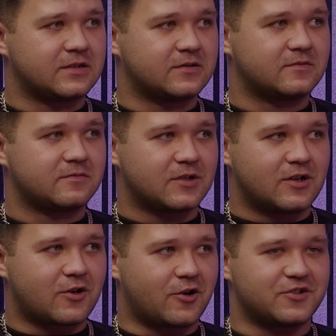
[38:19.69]
and
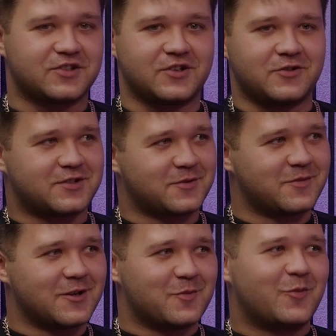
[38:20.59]
gone on to do some
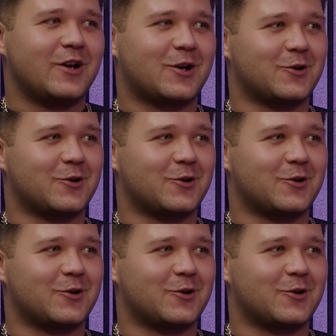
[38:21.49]
pretty cool